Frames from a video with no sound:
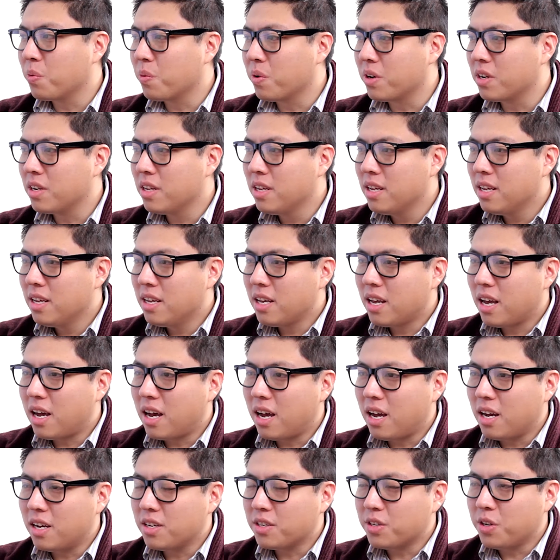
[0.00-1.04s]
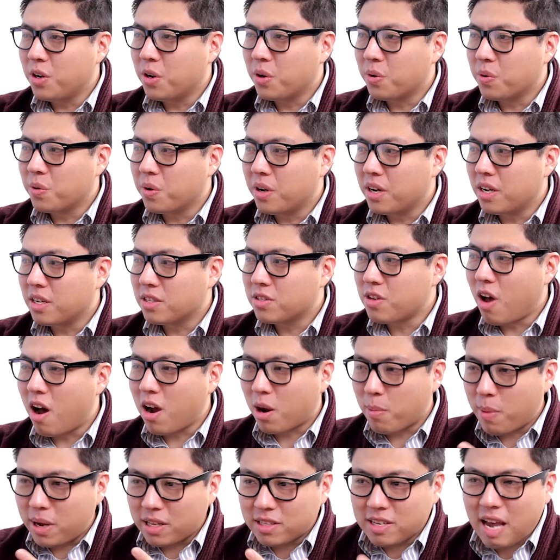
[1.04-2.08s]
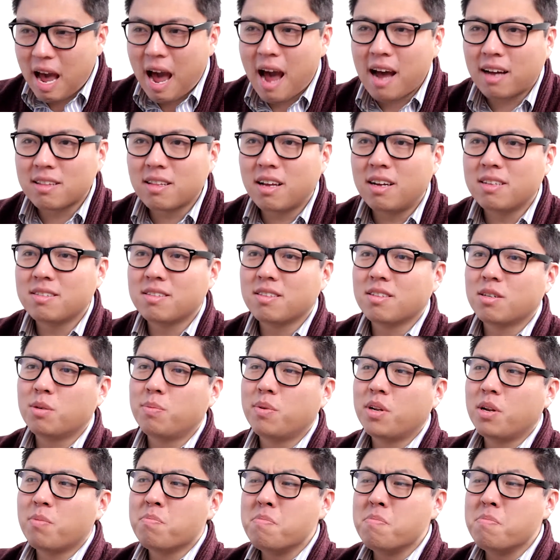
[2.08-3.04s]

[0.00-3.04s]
What talk about taglines a little bit,